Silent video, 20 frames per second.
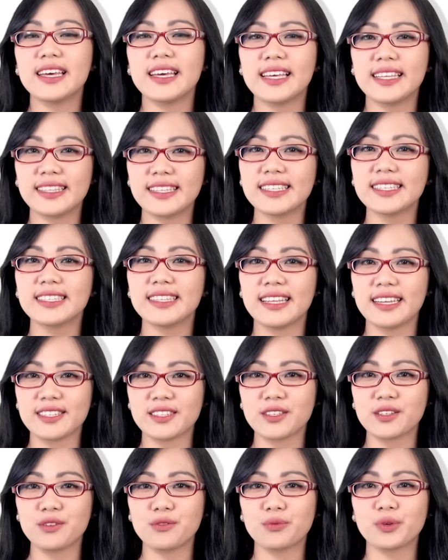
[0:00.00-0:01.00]
In this
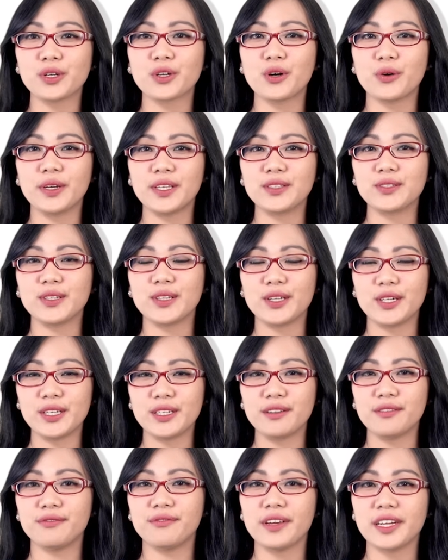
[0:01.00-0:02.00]
lesson, we're going to
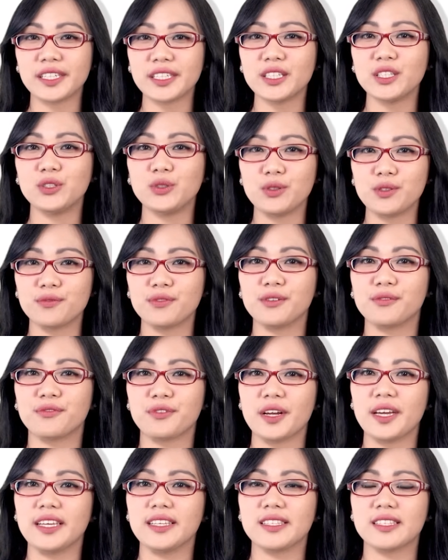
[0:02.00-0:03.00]
learn a very useful
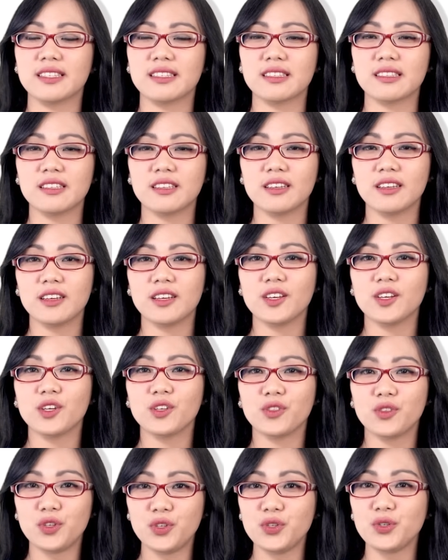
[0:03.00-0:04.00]
phrase.
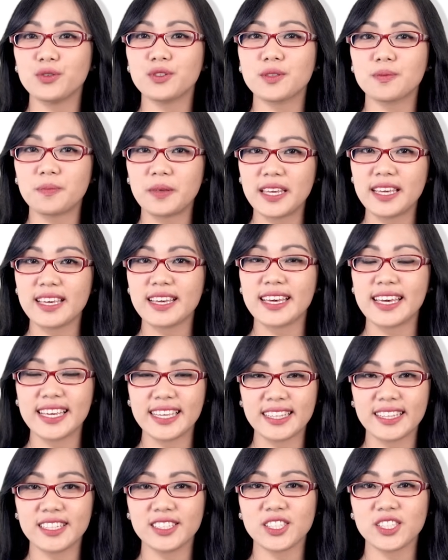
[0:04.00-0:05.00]
Do you speak
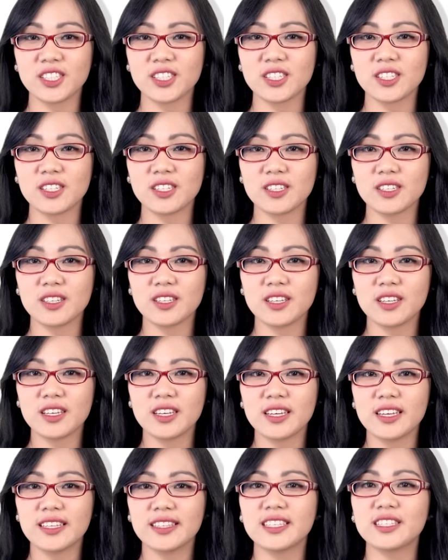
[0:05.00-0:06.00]
English?
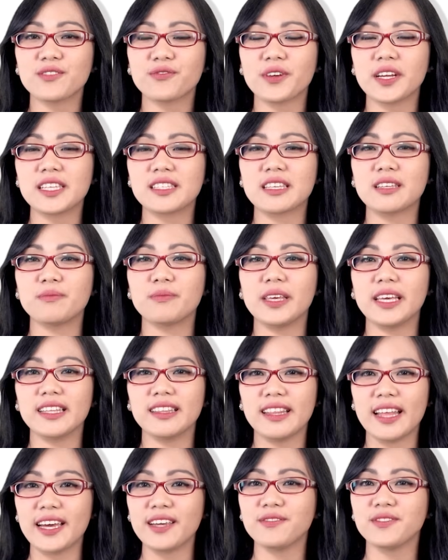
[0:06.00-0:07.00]
This phrase can be a
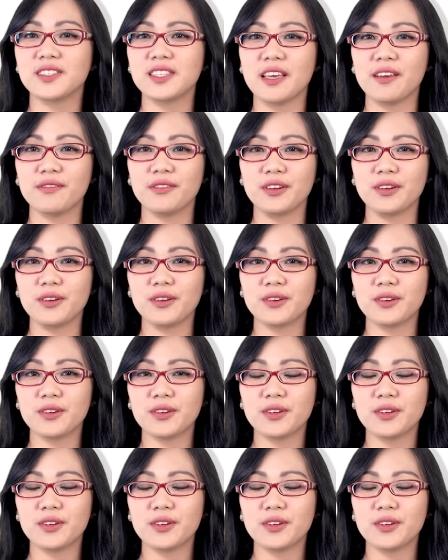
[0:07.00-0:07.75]
lifesaver.